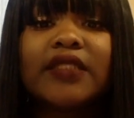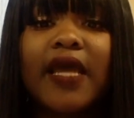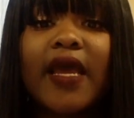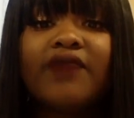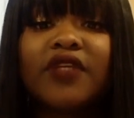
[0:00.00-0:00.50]
and
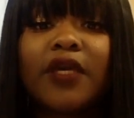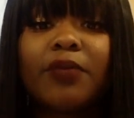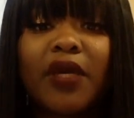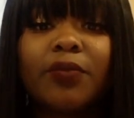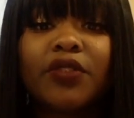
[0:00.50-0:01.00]
I have to get
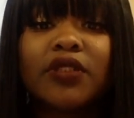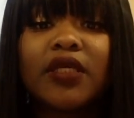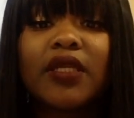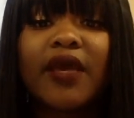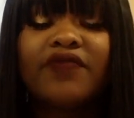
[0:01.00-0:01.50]
papers
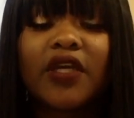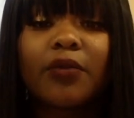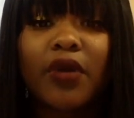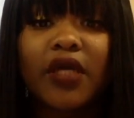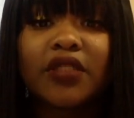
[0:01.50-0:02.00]
done, I have to
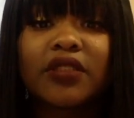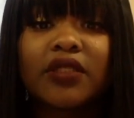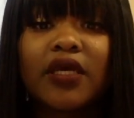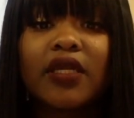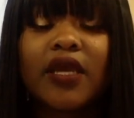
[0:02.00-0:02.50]
get projects done,